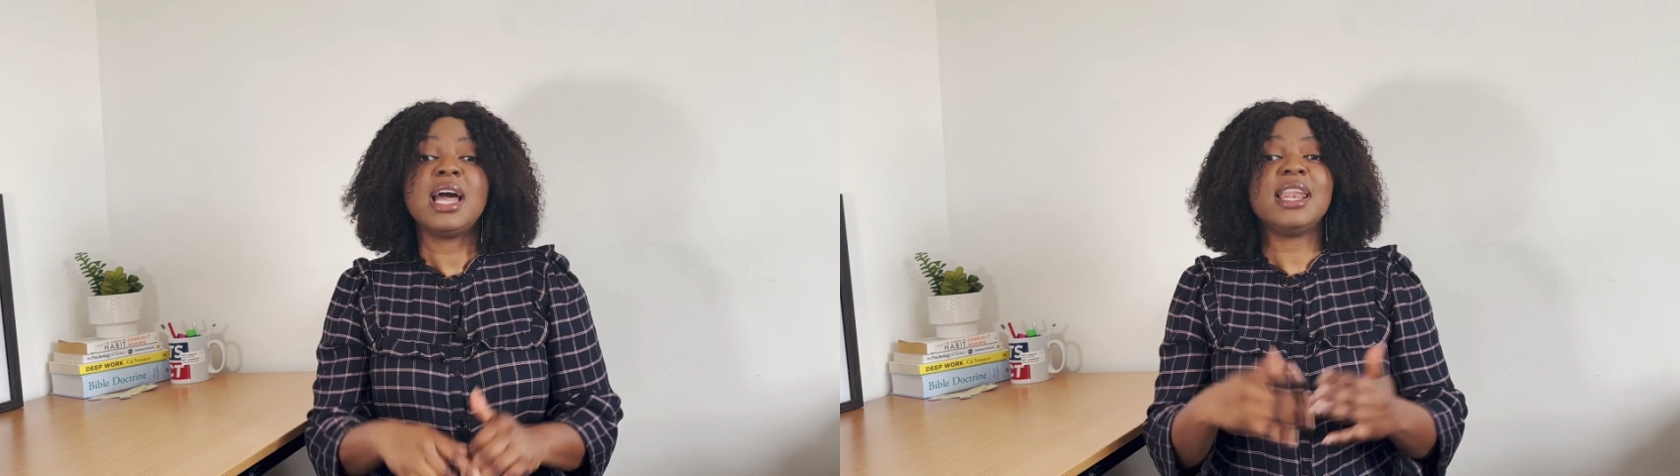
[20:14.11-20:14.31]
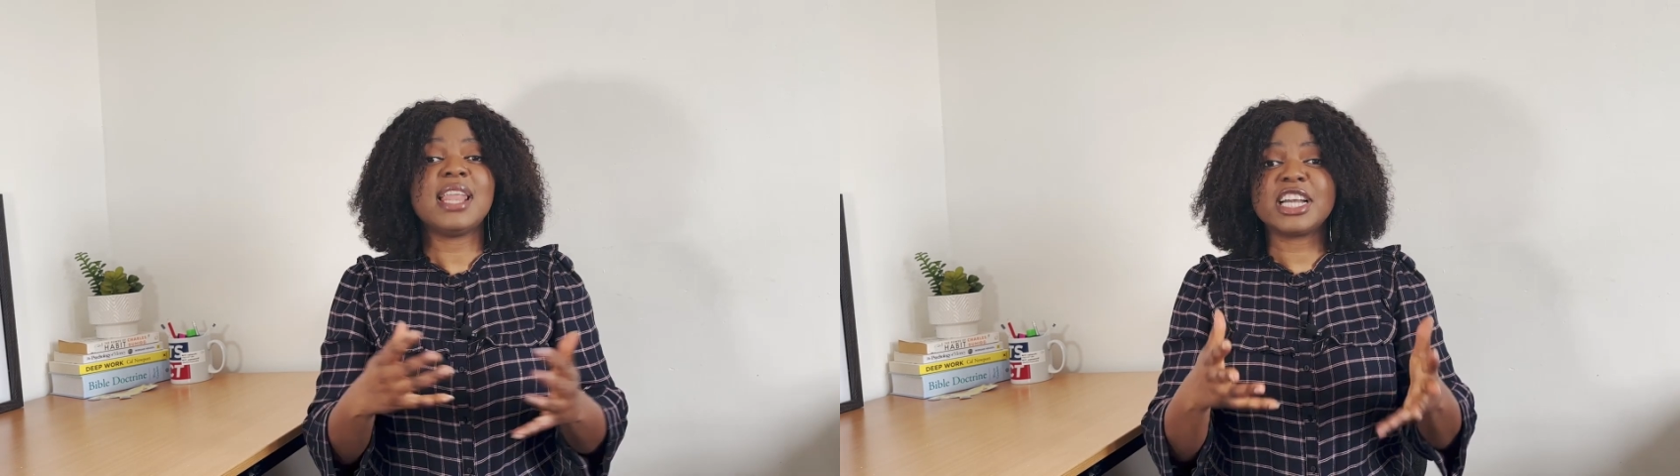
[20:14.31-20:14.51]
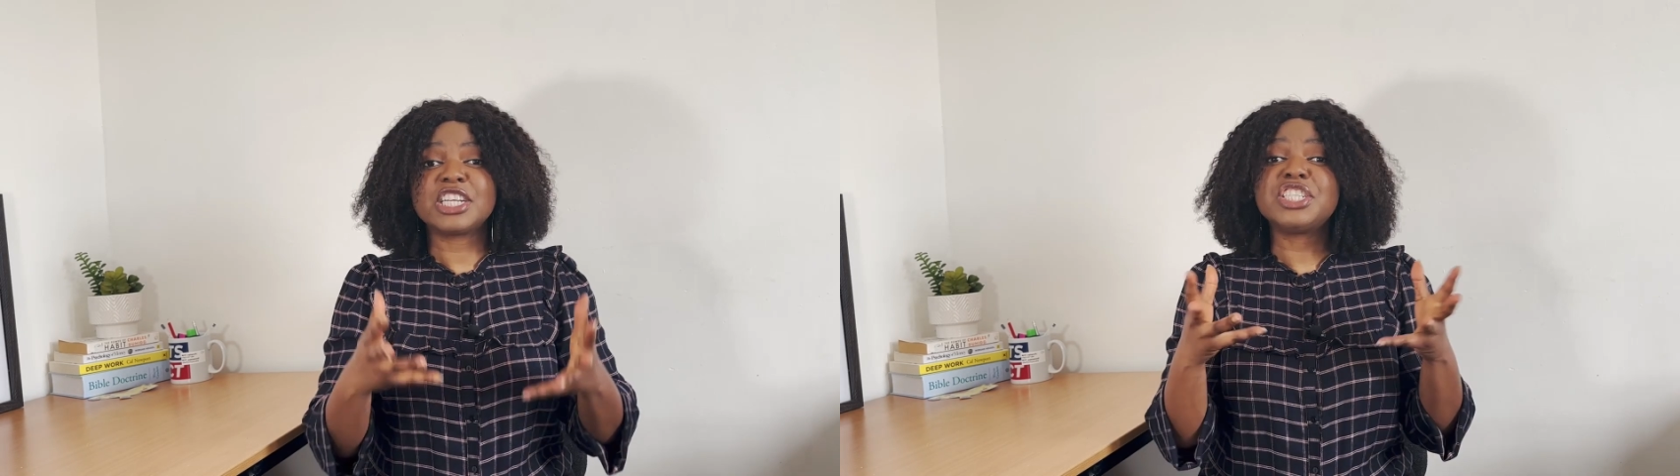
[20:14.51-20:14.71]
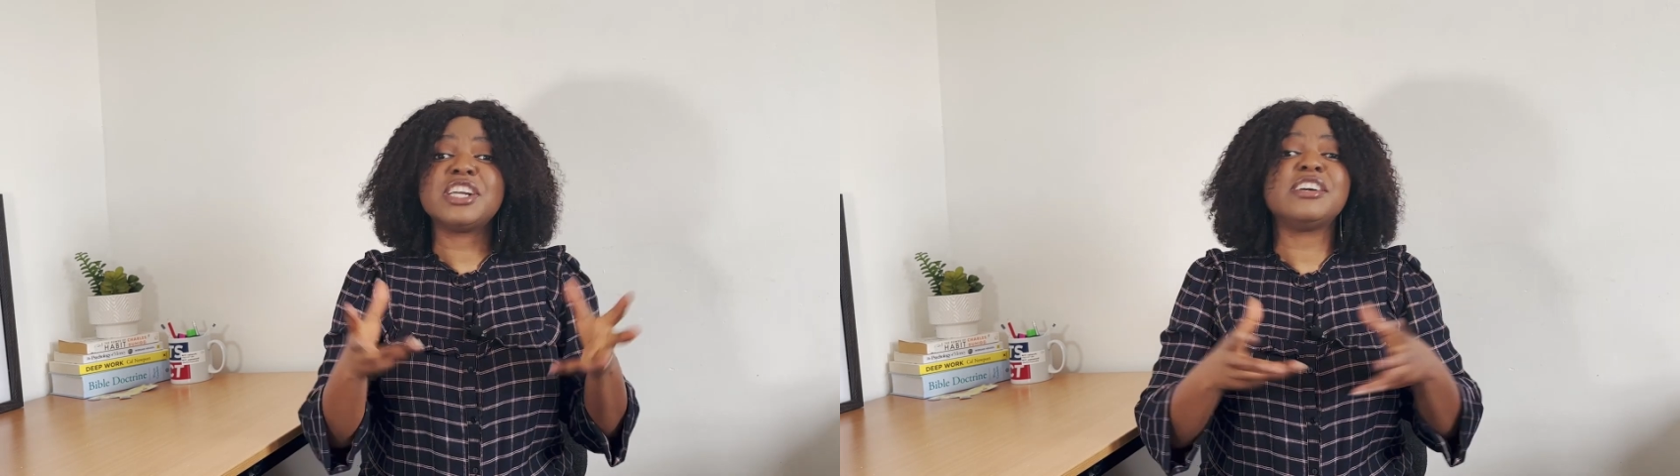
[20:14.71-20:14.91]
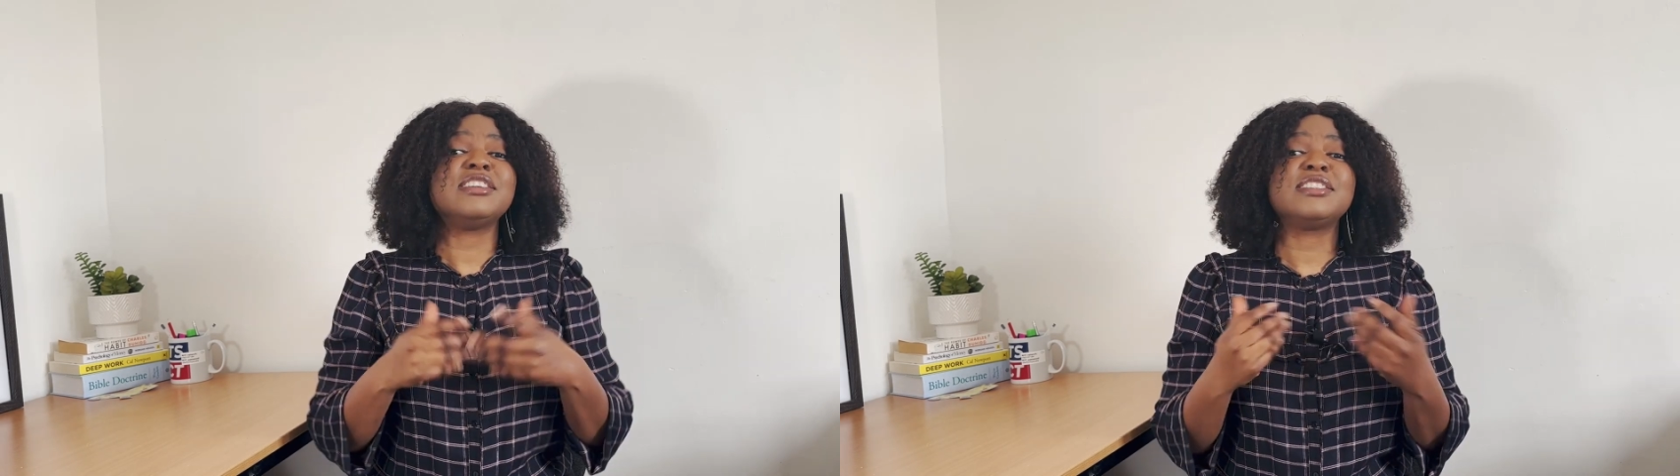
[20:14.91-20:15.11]
like,
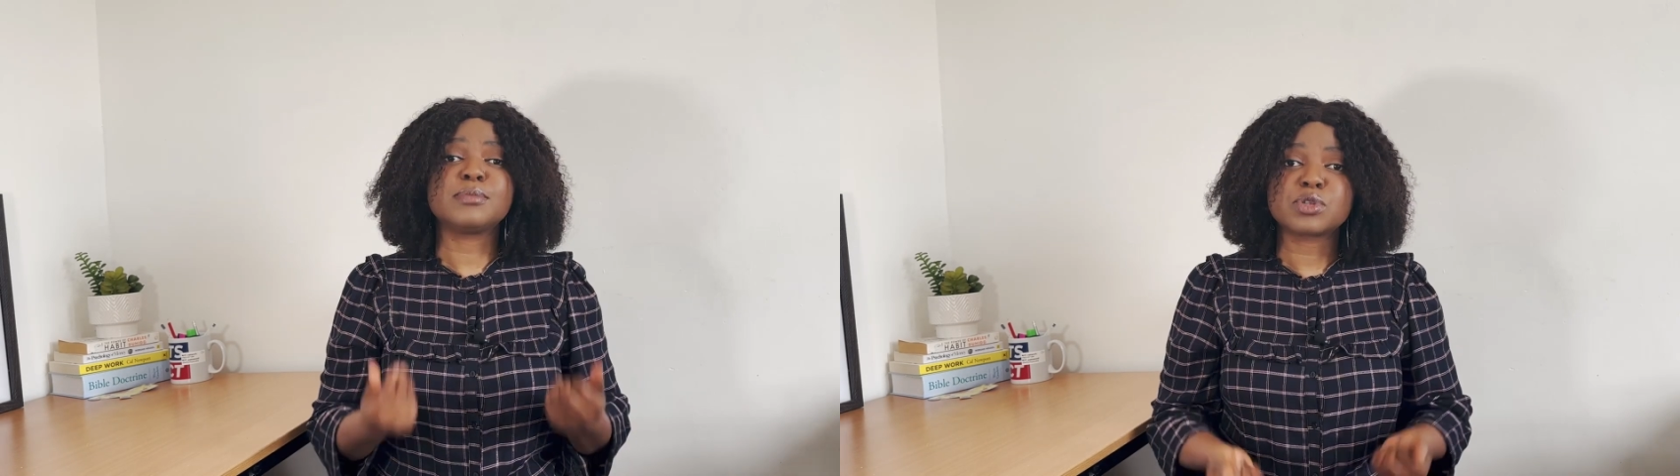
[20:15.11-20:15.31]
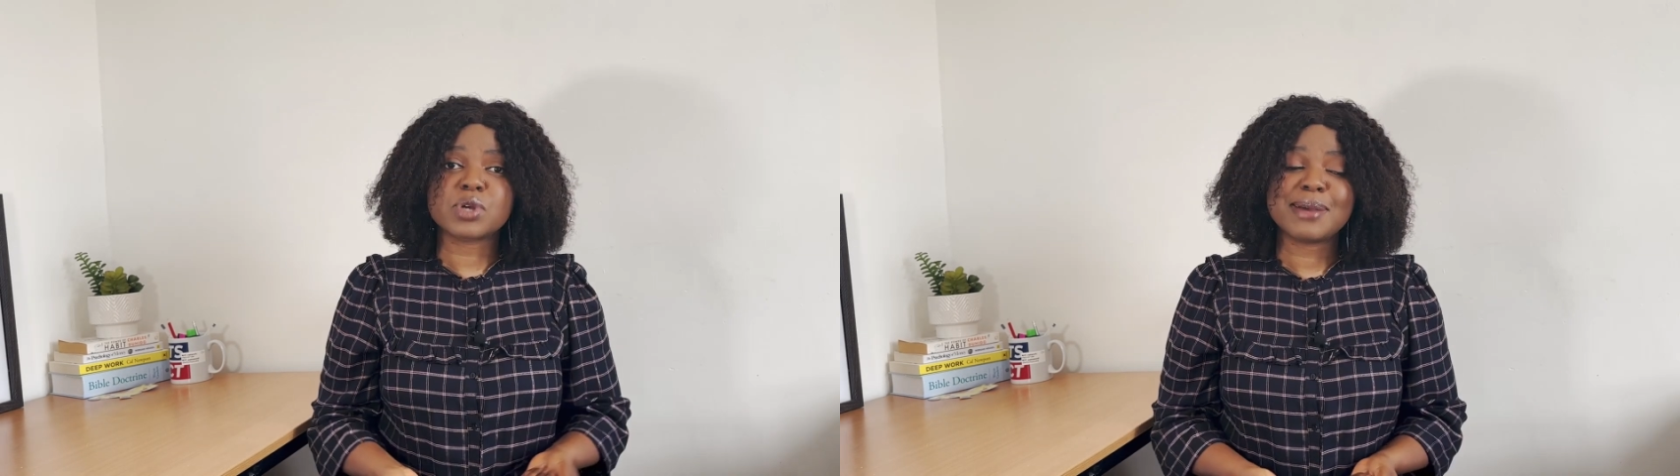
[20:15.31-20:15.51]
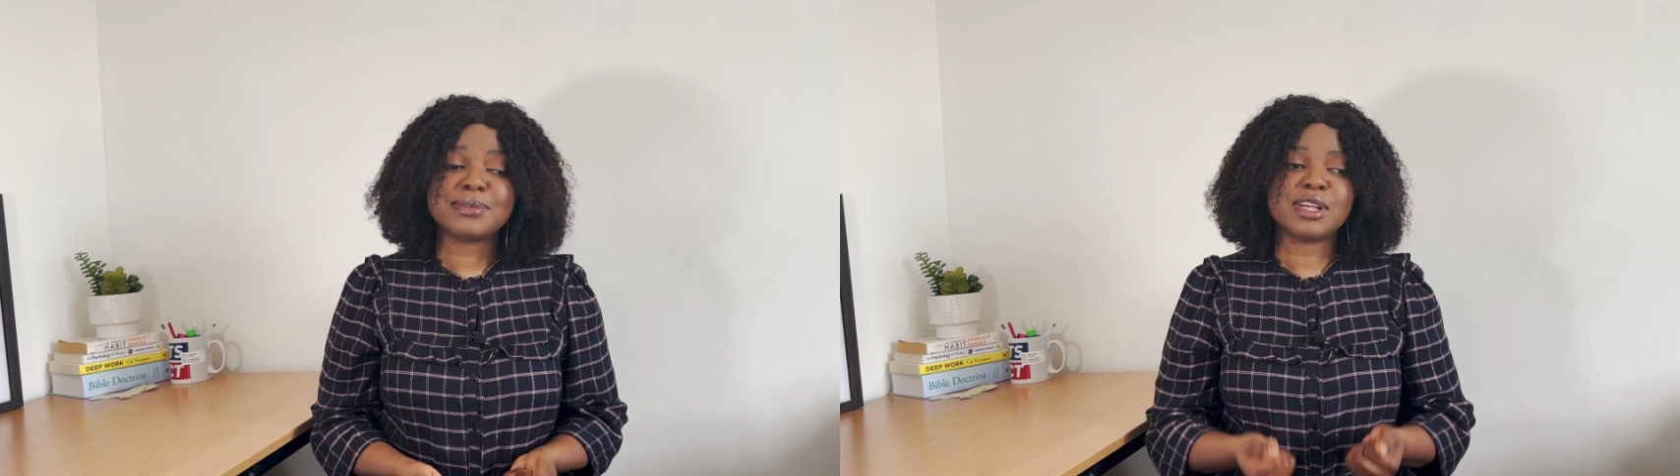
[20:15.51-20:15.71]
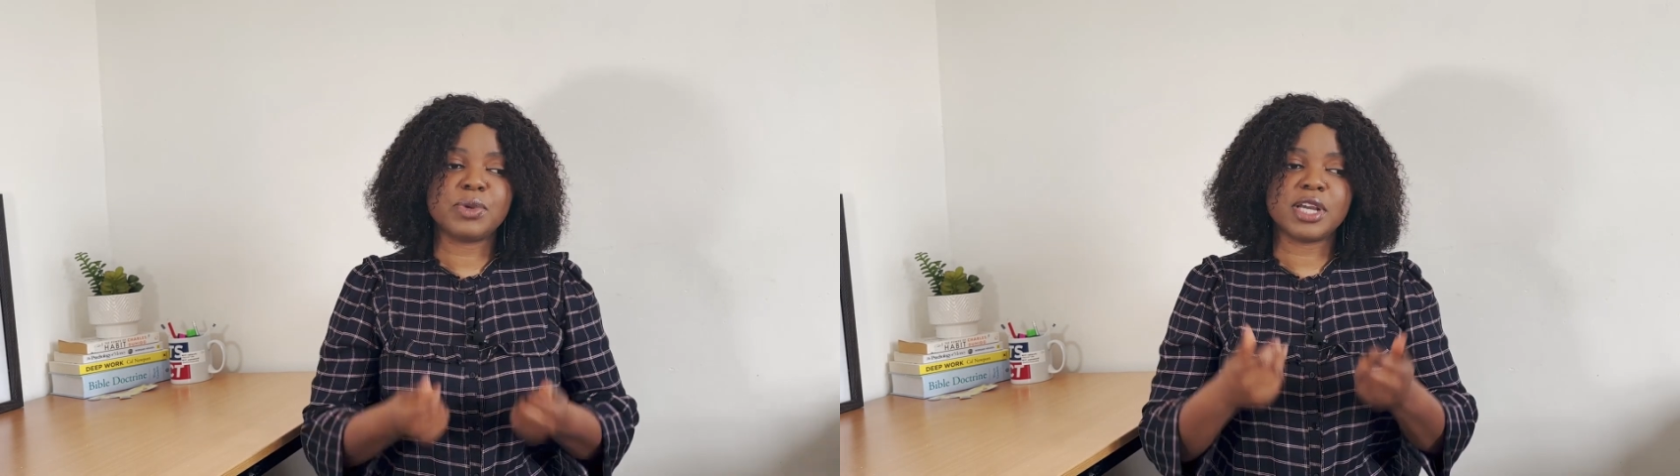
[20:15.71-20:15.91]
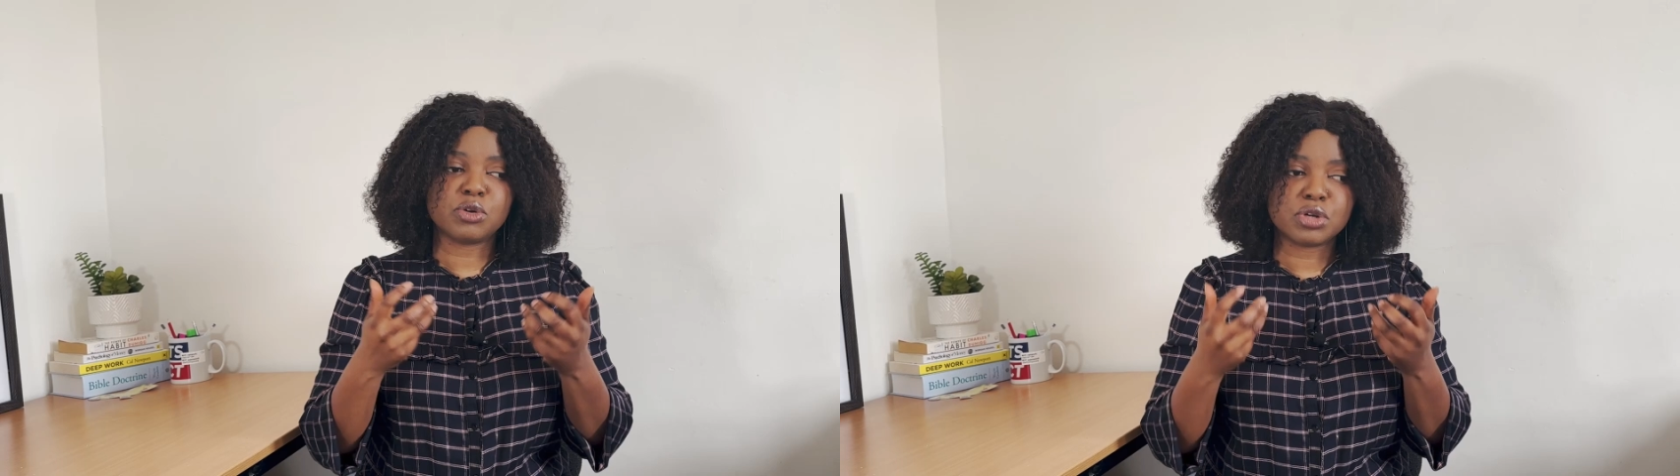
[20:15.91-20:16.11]
share, and subscribe so that we
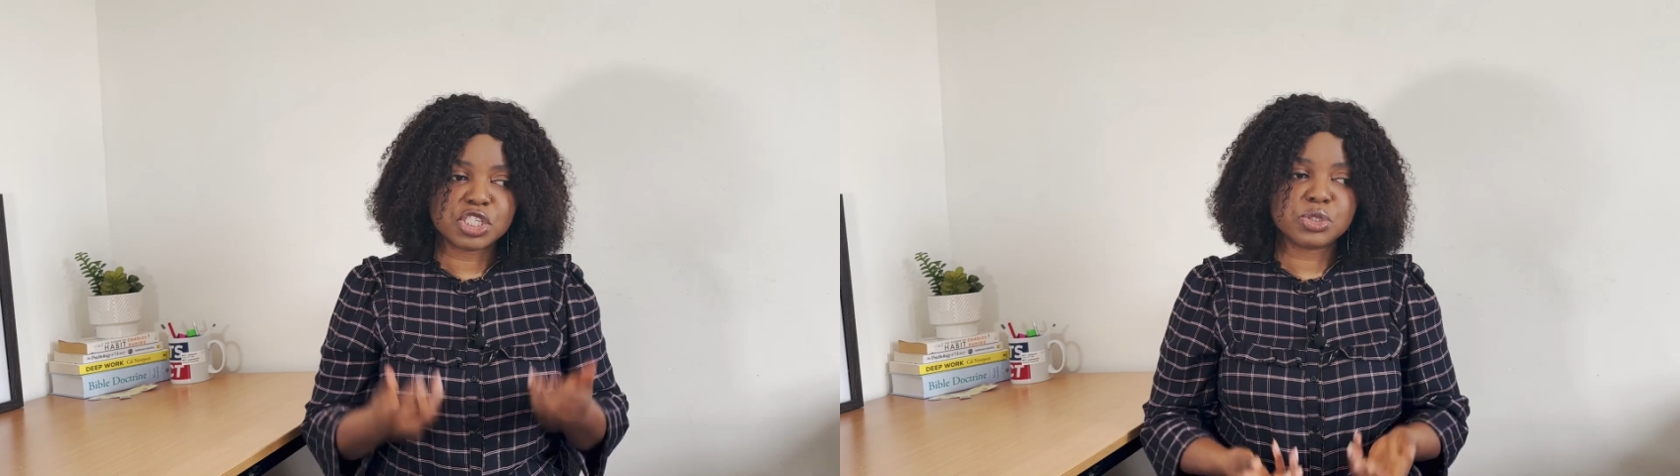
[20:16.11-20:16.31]
can continue